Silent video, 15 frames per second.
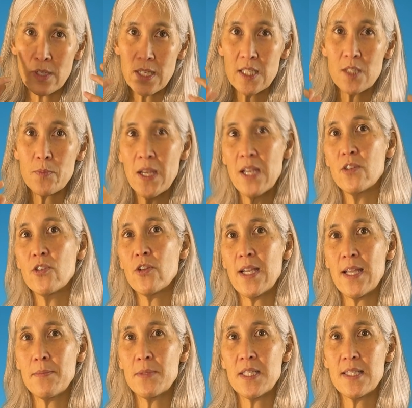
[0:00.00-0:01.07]
expand your
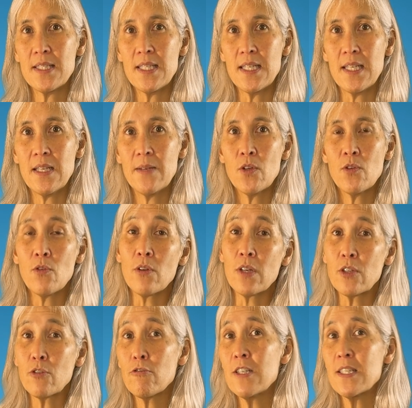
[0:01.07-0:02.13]
AMCC or
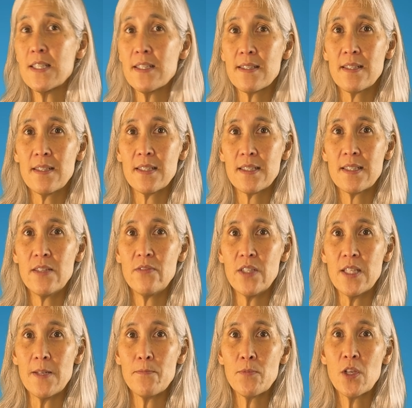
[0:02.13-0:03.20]
increase its
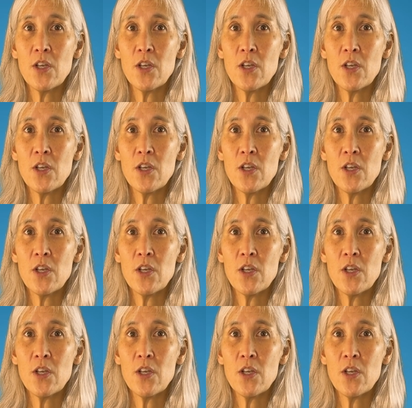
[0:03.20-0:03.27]
connectivity,